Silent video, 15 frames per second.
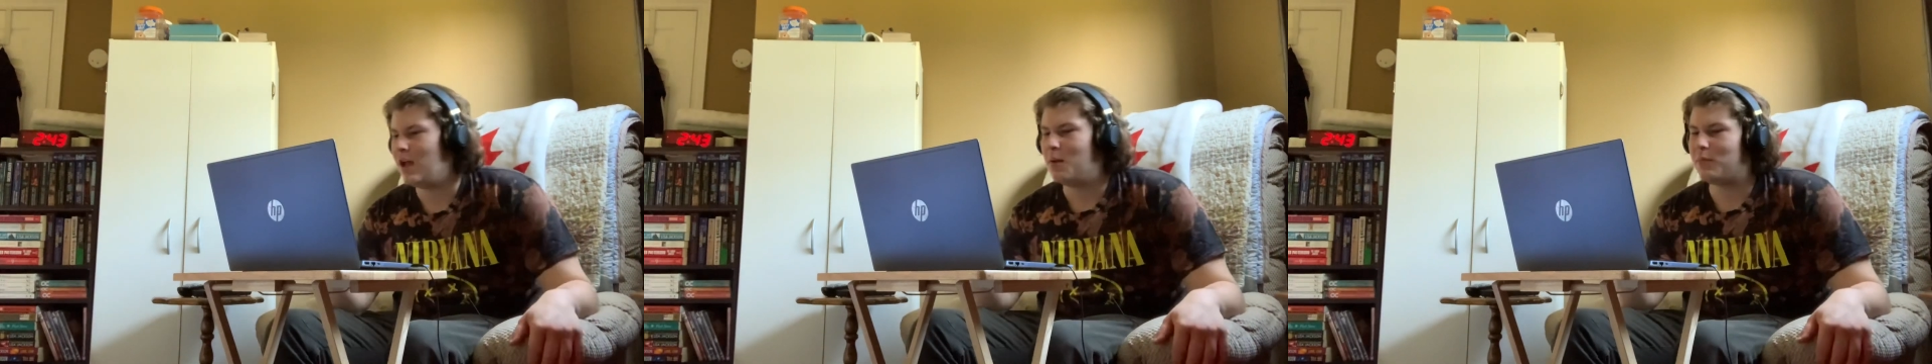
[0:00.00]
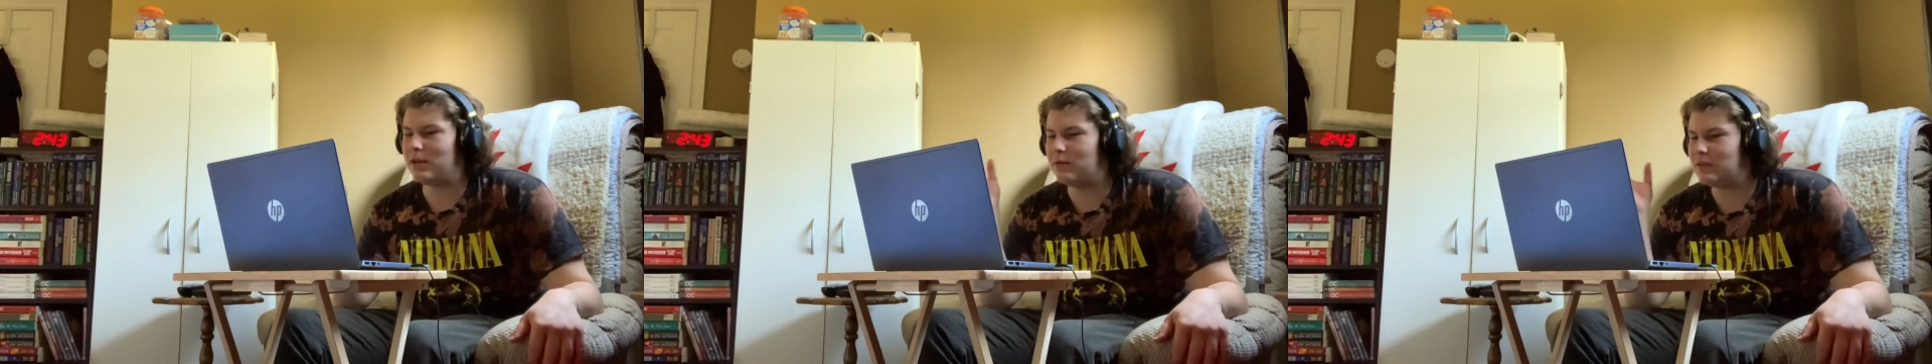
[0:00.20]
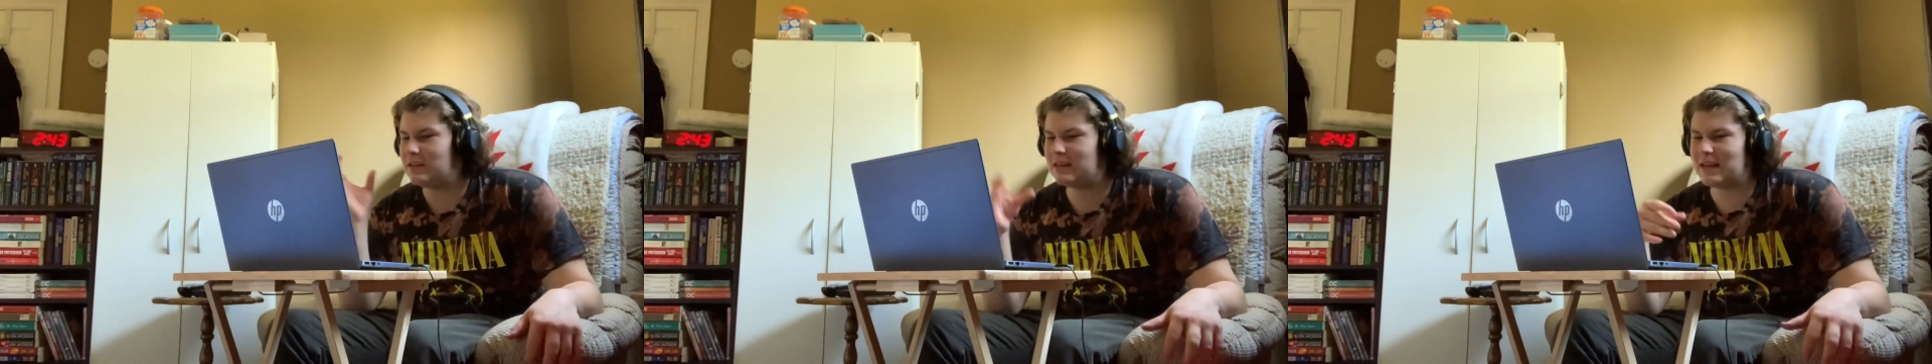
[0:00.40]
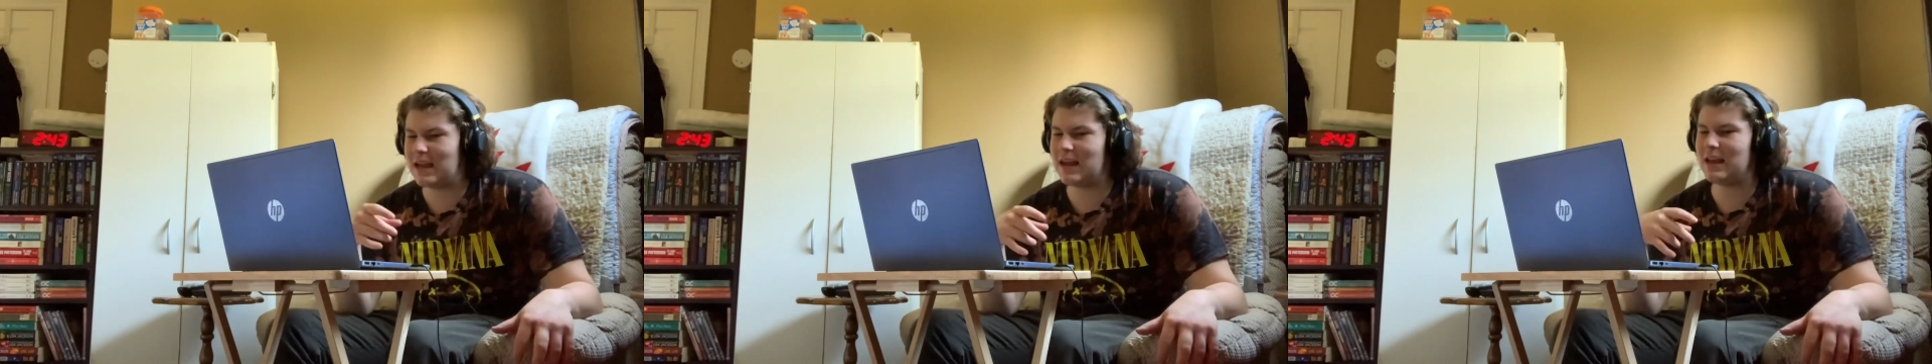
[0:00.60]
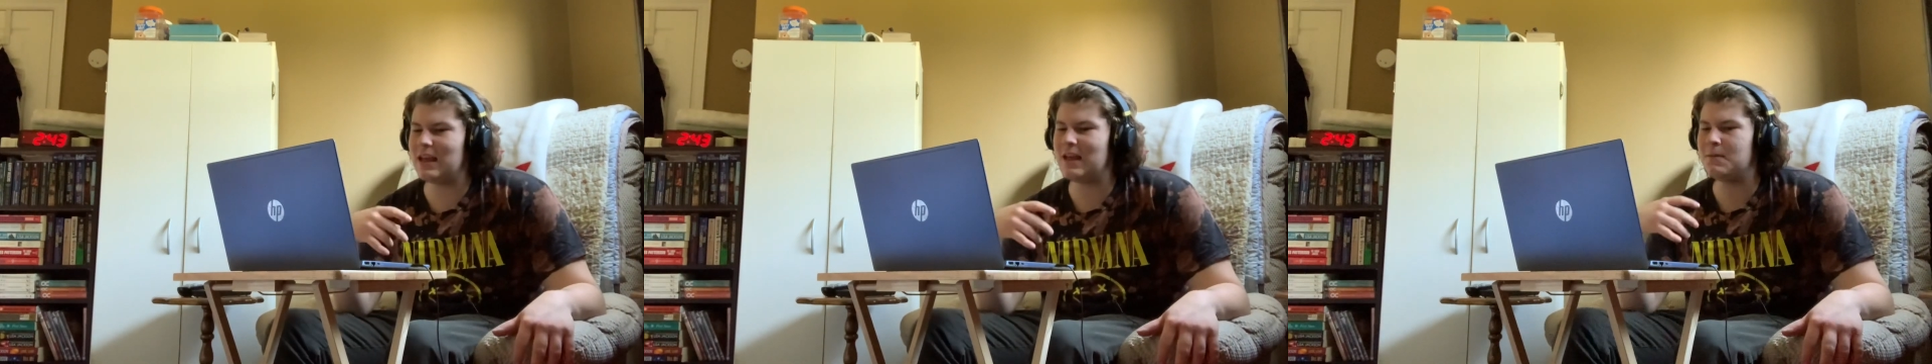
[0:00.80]
But he was
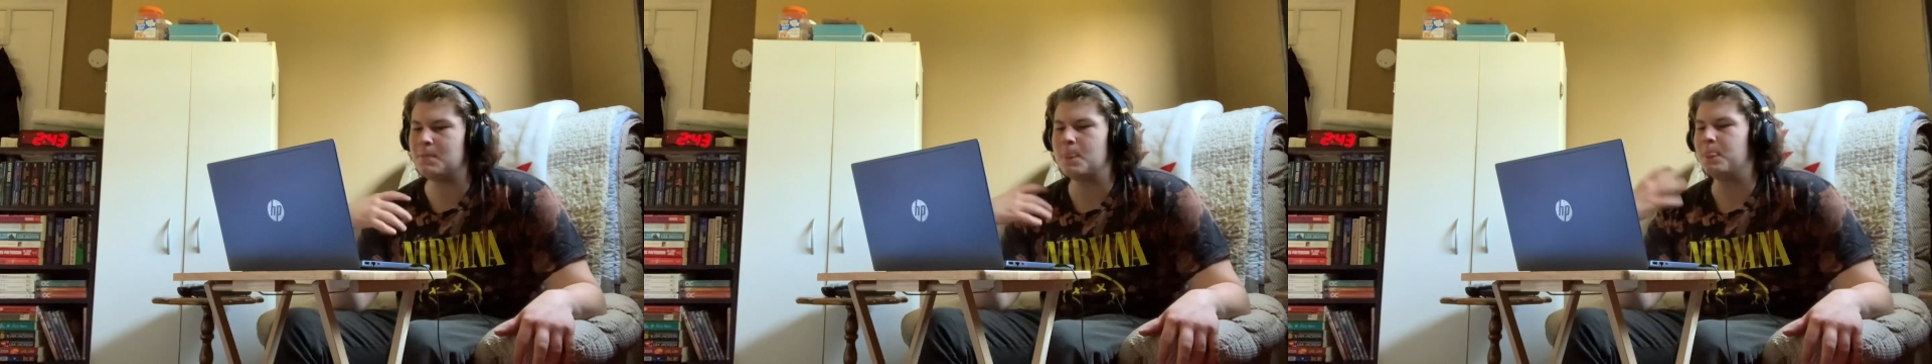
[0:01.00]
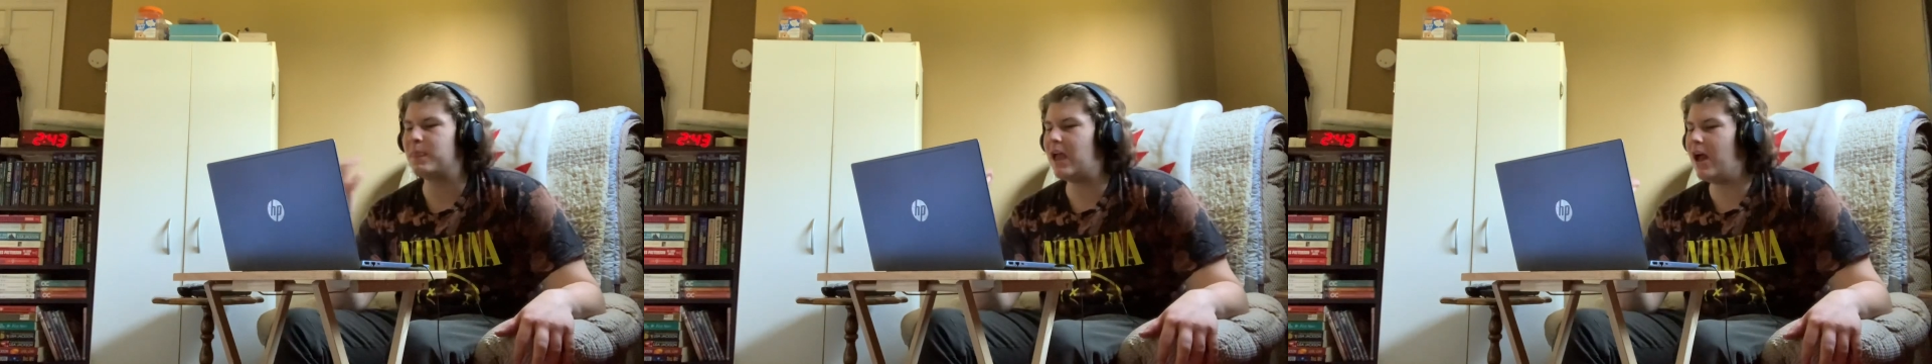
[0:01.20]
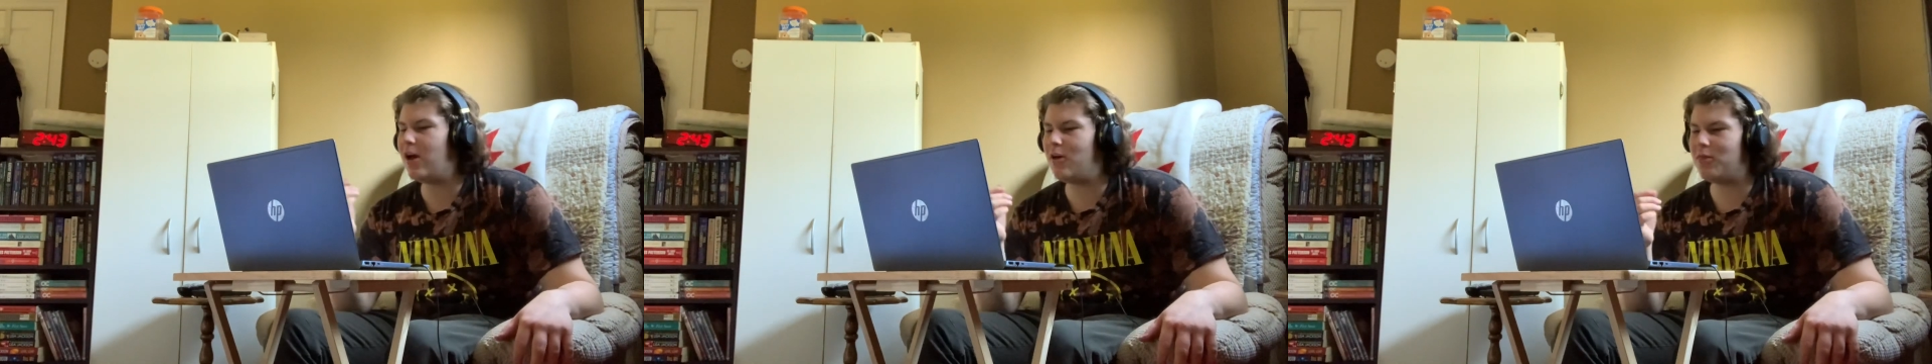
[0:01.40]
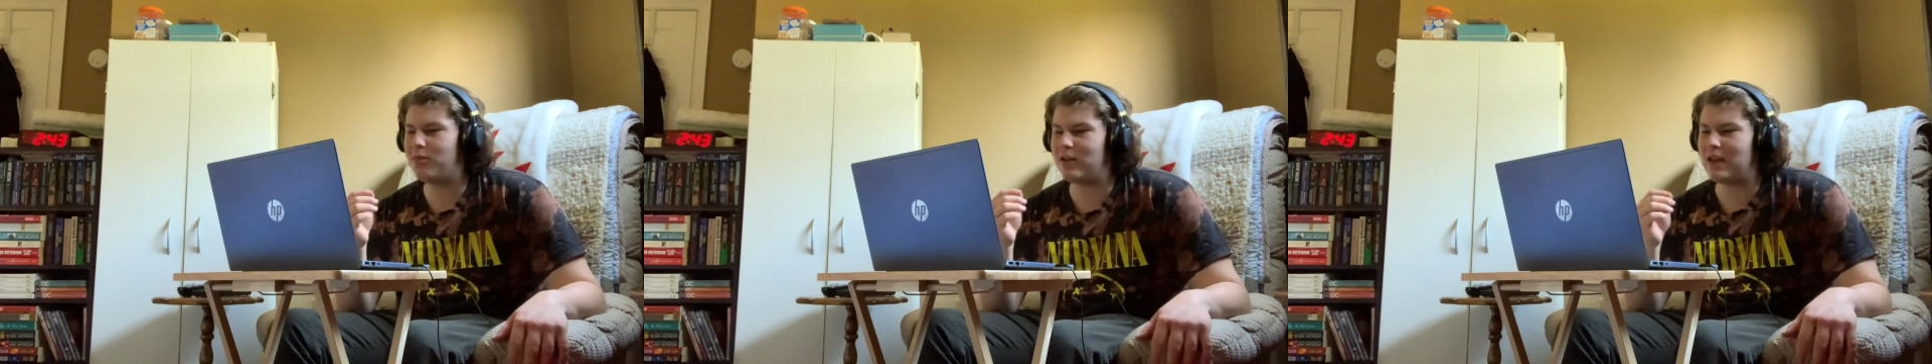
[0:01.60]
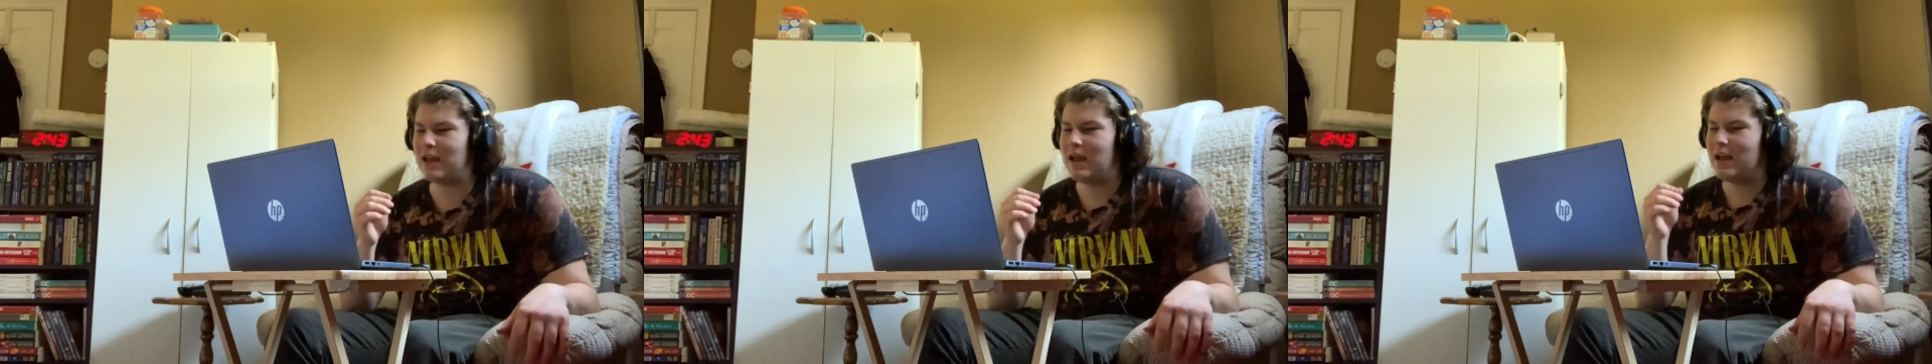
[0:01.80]
skinny,
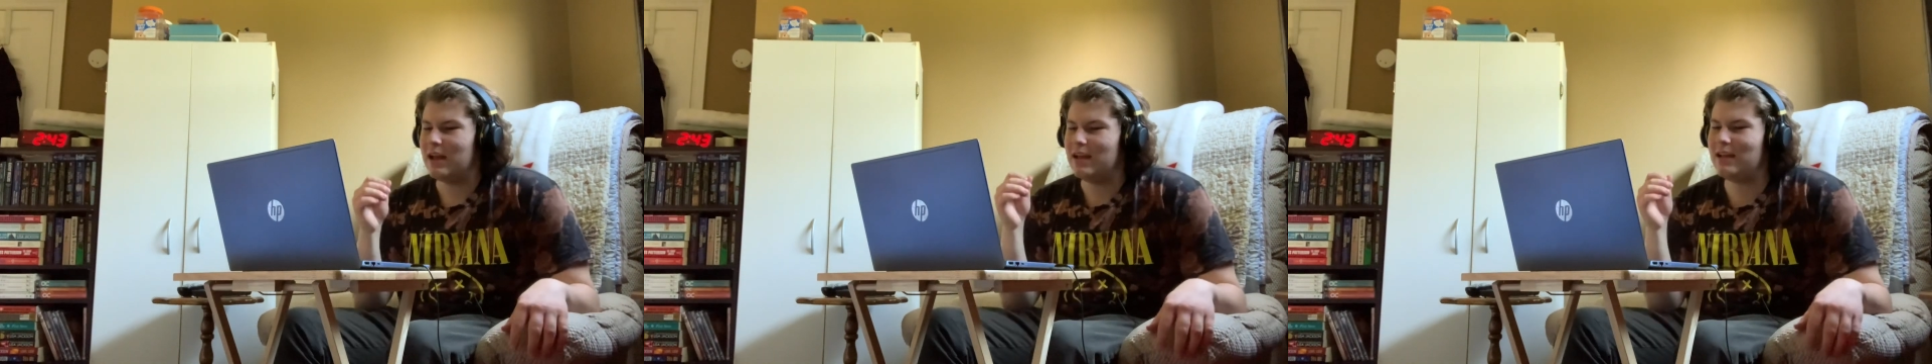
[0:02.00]
healthy.